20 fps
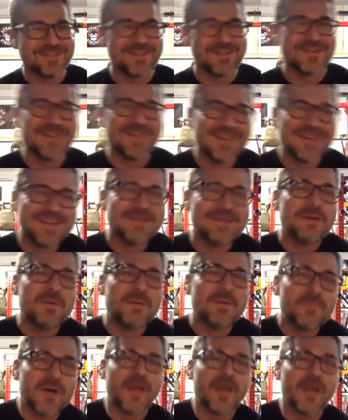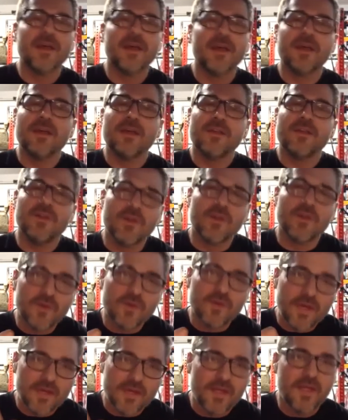So, but you
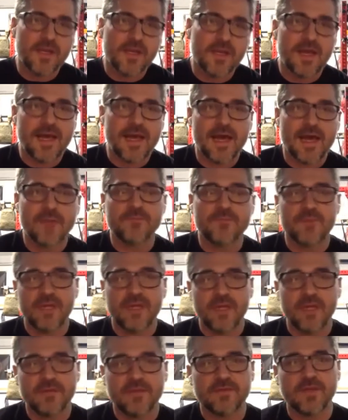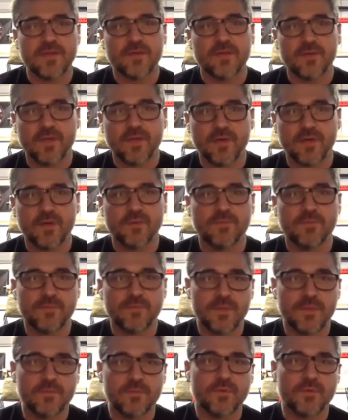know, an app base that would help
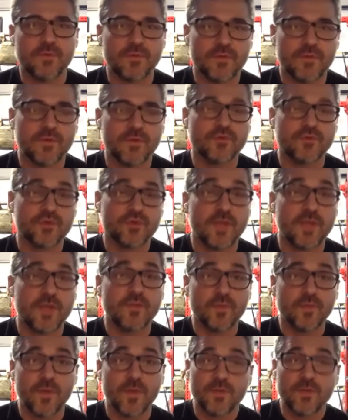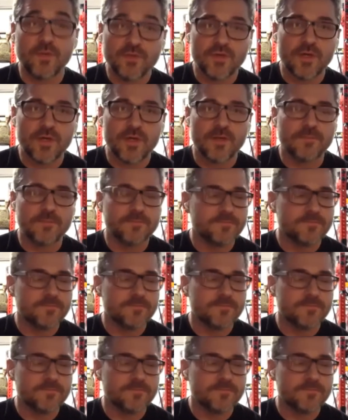people, you know, train the way we train.